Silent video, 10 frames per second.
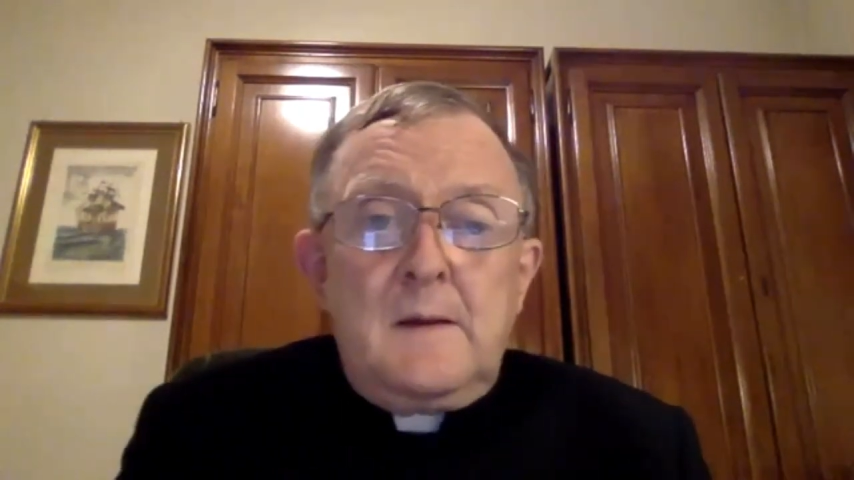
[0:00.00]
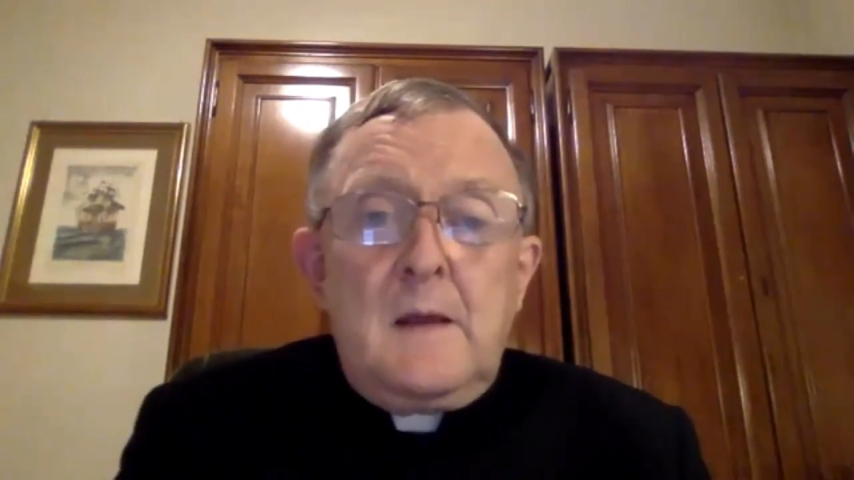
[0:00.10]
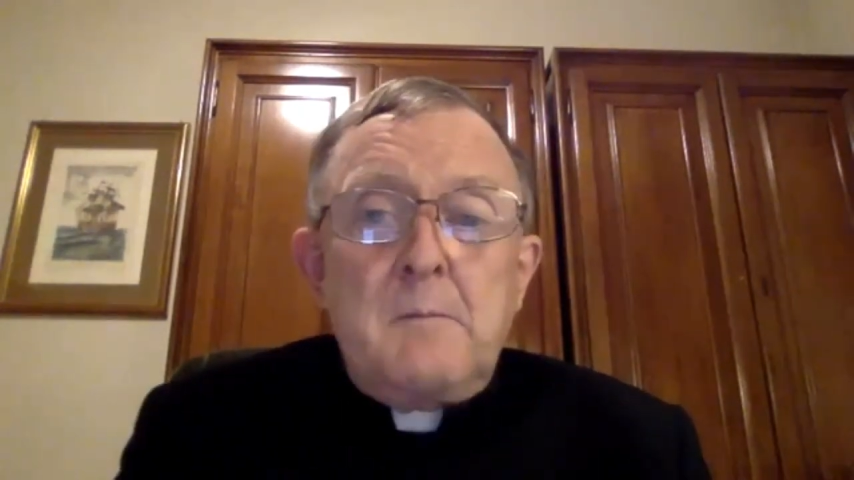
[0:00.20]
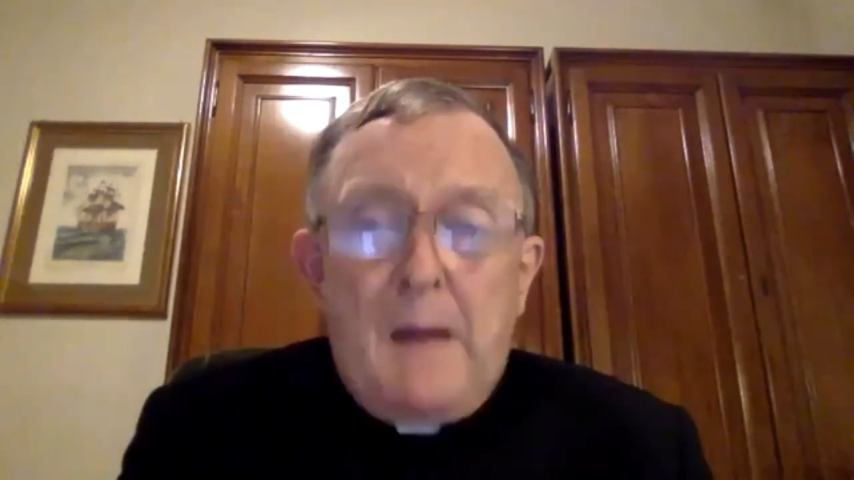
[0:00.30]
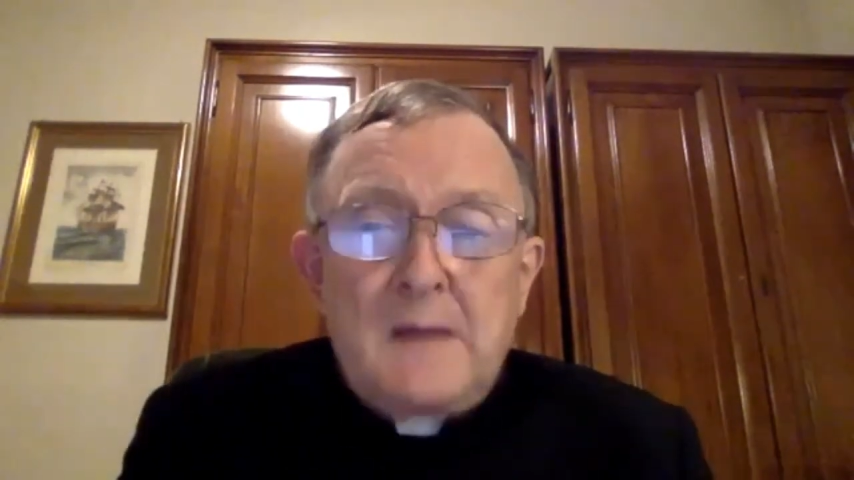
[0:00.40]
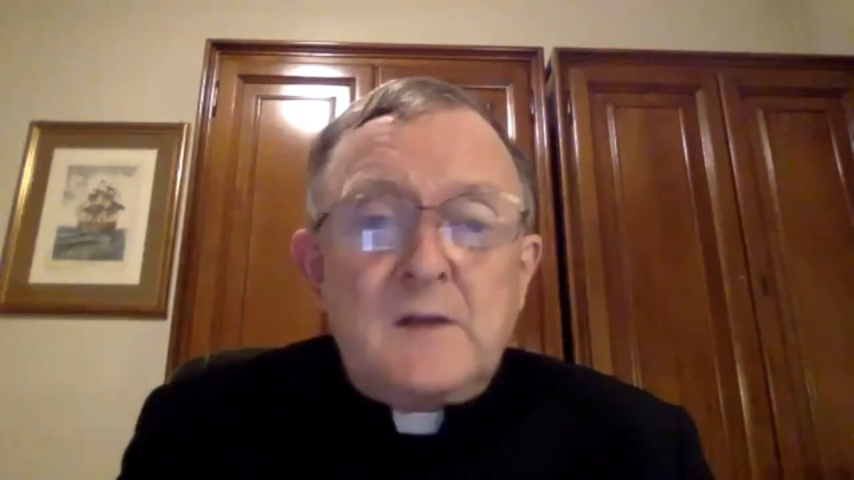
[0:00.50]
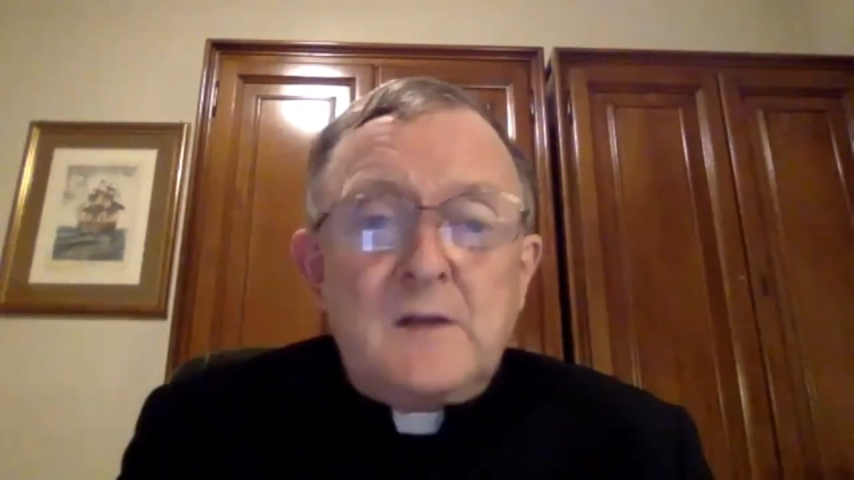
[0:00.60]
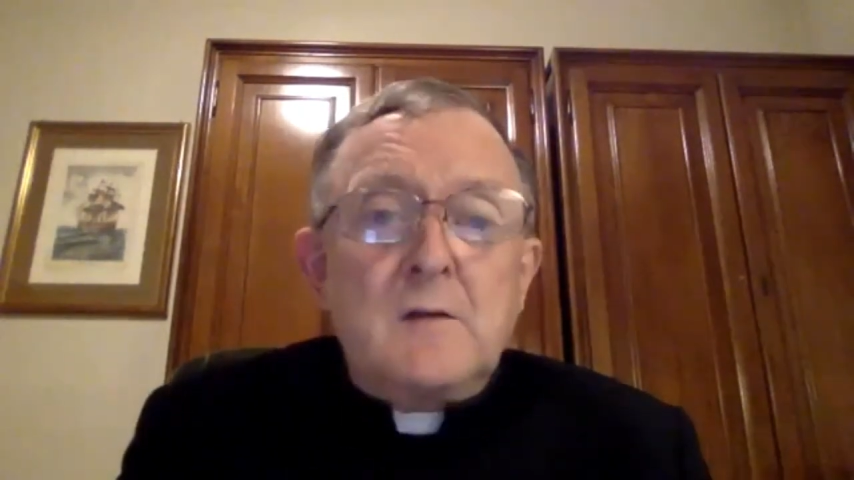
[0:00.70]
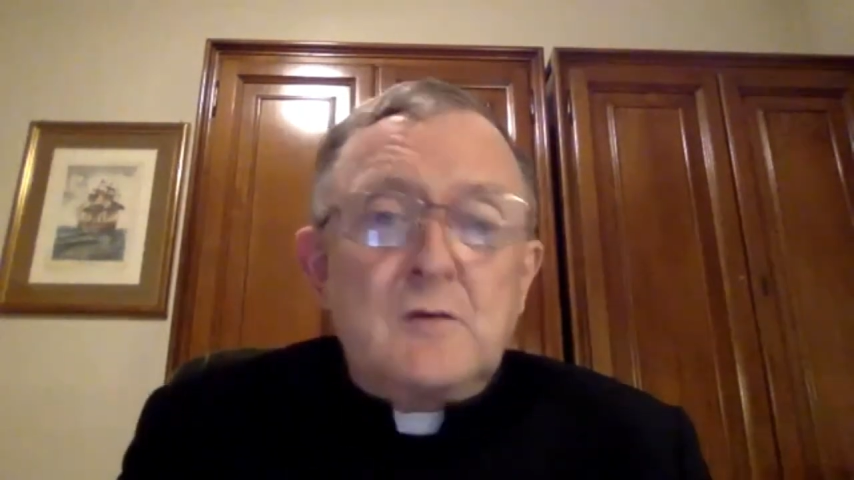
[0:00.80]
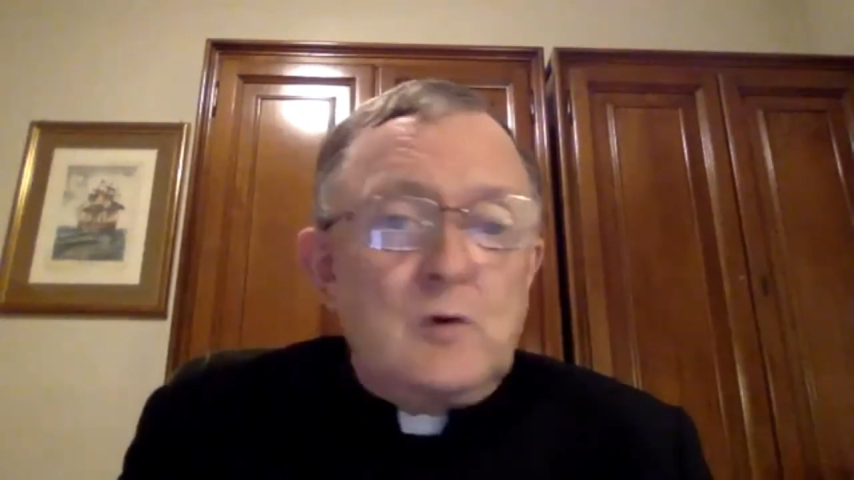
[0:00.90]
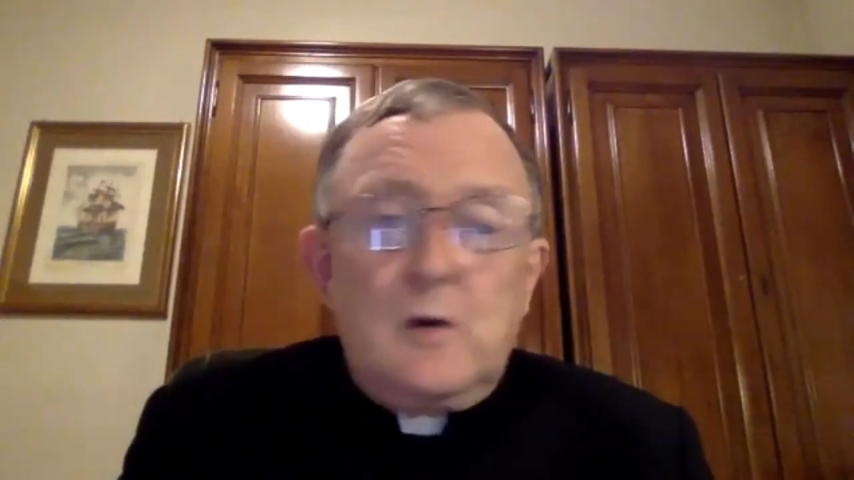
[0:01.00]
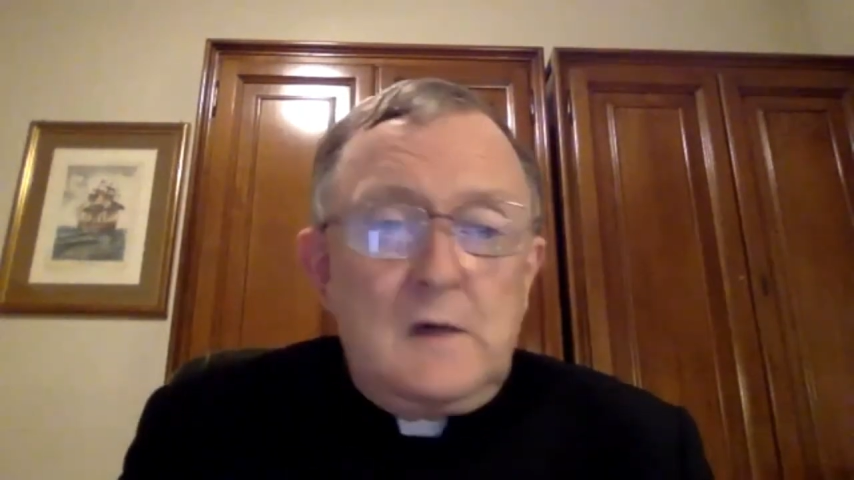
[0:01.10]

Yeah, pass it on to